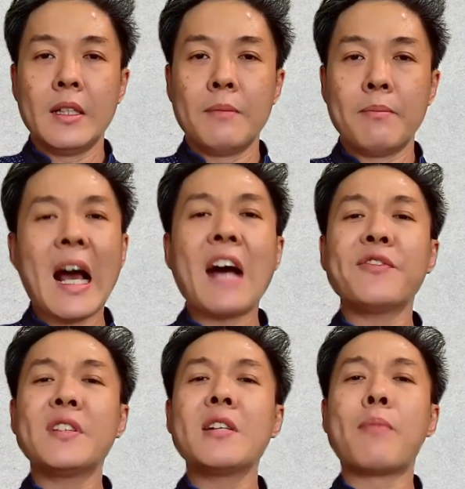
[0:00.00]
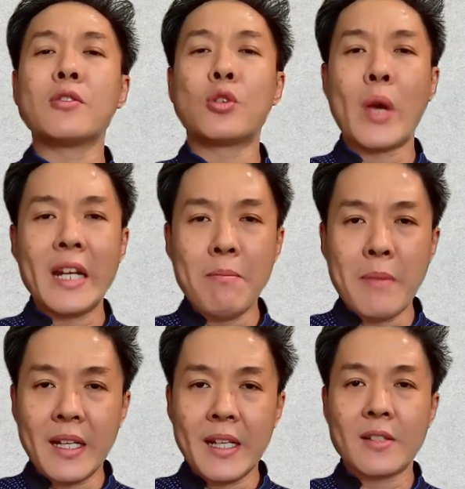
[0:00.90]
but after about 20
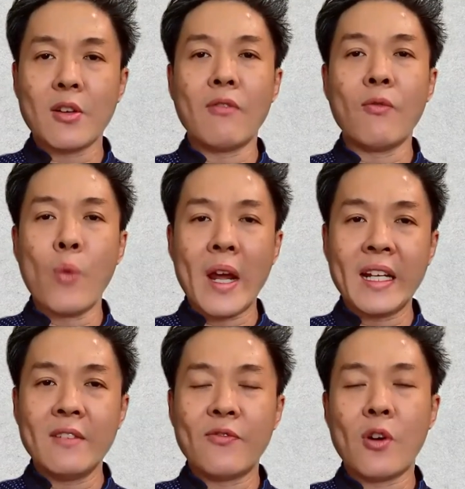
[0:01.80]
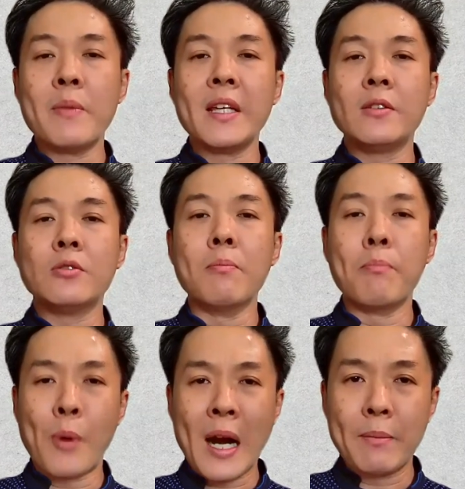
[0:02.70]
minutes of waiting for me to
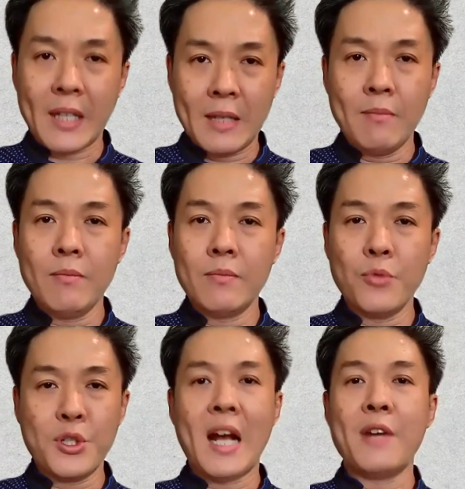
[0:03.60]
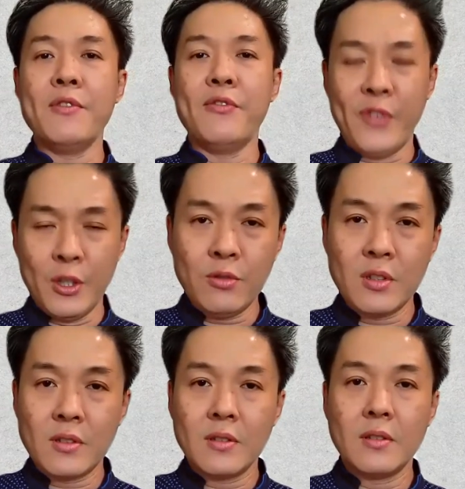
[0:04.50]
bribe him, which I
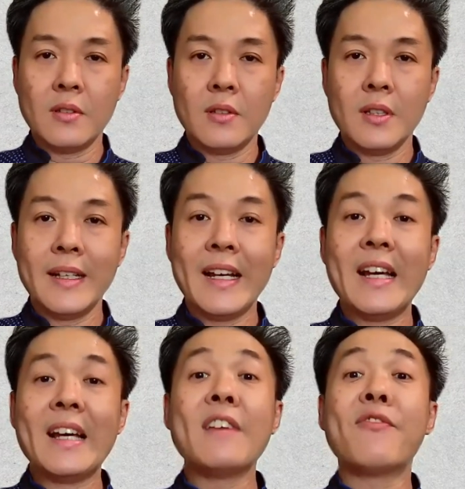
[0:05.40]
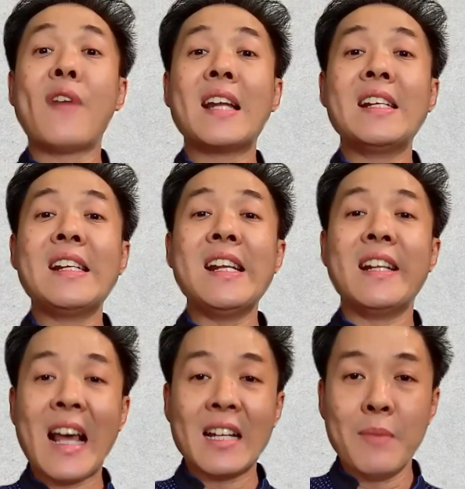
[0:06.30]
refused, he finally
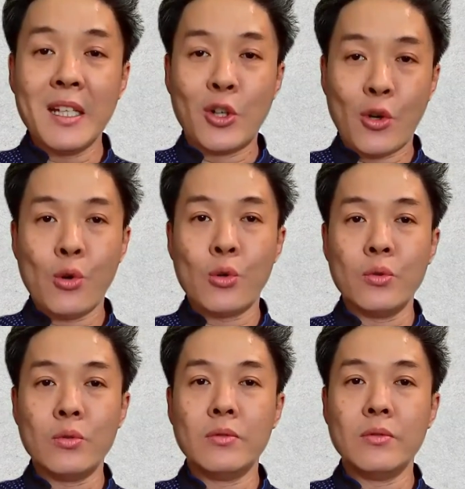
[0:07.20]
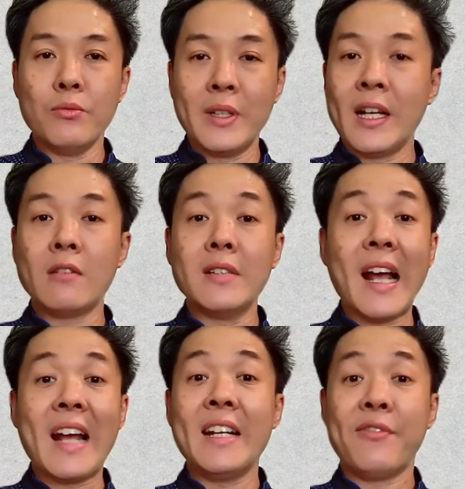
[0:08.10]
let me go without
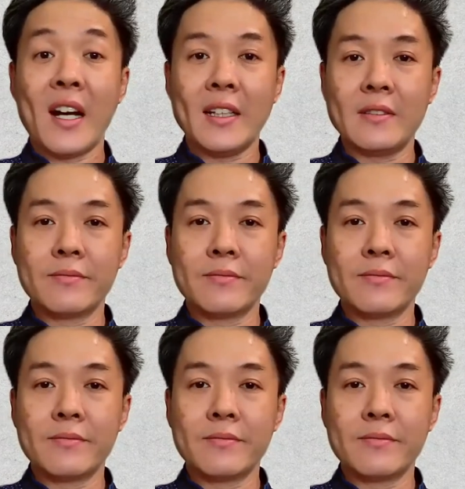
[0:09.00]
any fine.